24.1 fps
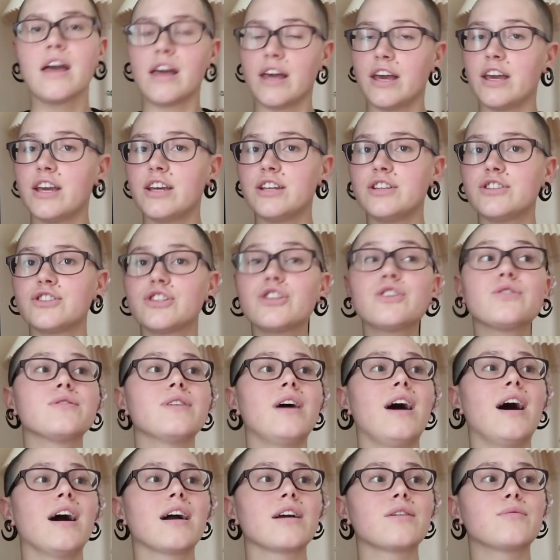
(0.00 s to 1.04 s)
In
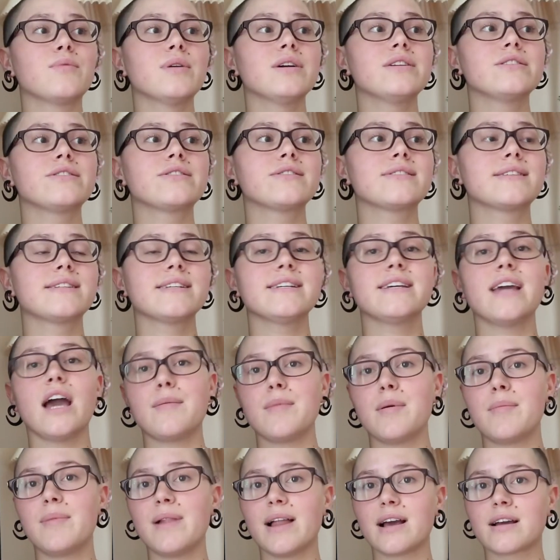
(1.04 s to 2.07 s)
June, I went to see
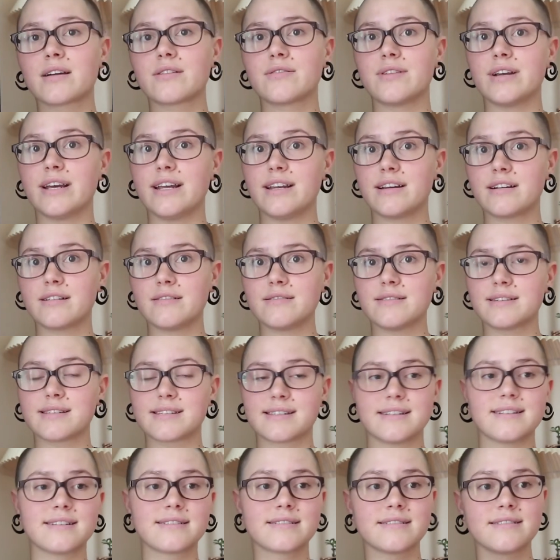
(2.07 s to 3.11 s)
Emma Blackery in
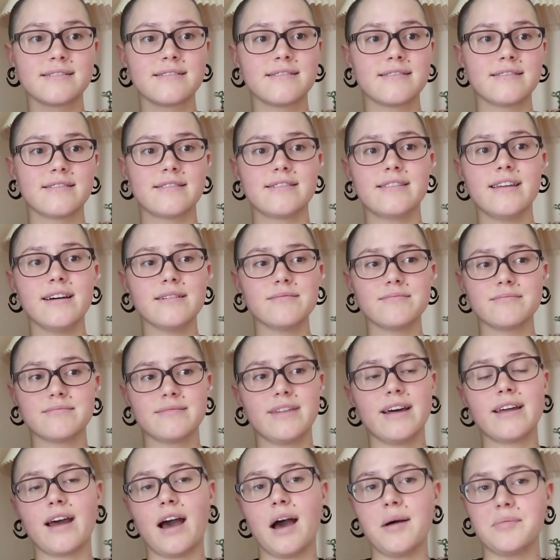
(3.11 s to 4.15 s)
concert.
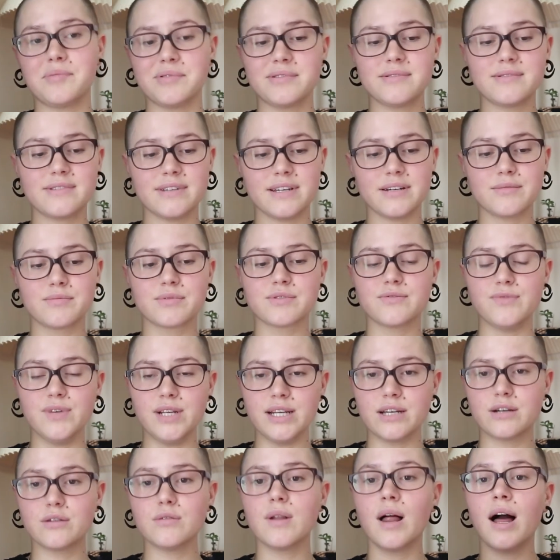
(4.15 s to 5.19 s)
That happened. It was
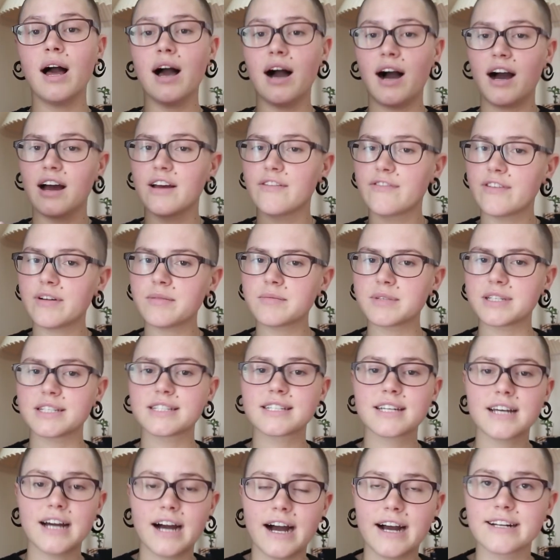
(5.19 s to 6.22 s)
really cool. I filmed it.
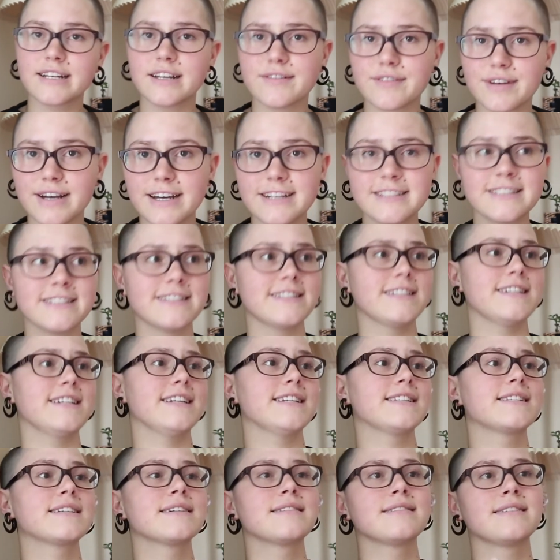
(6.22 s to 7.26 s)
I never edited
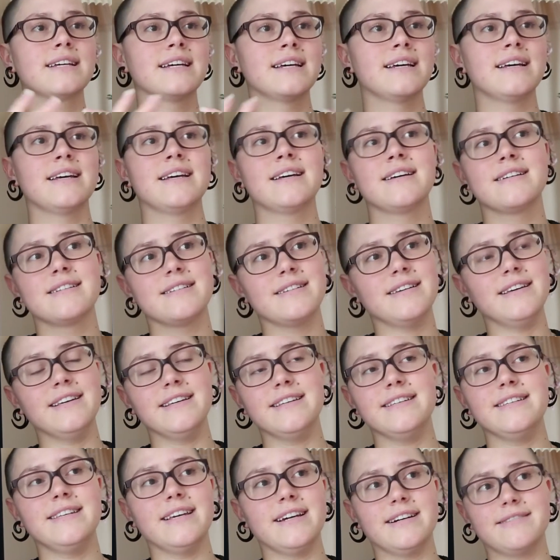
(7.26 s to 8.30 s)
it.
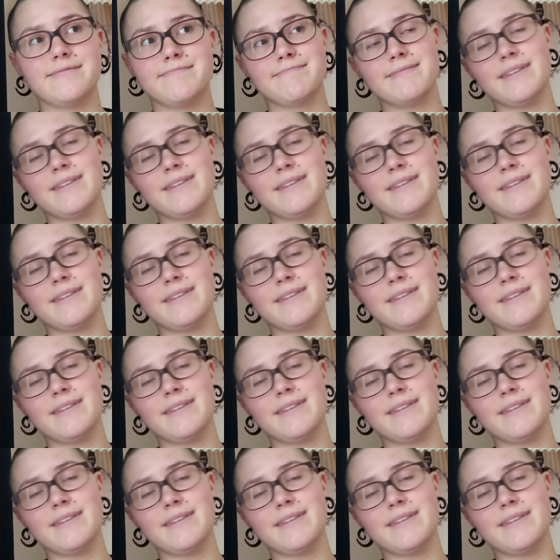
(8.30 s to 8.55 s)
Yeah,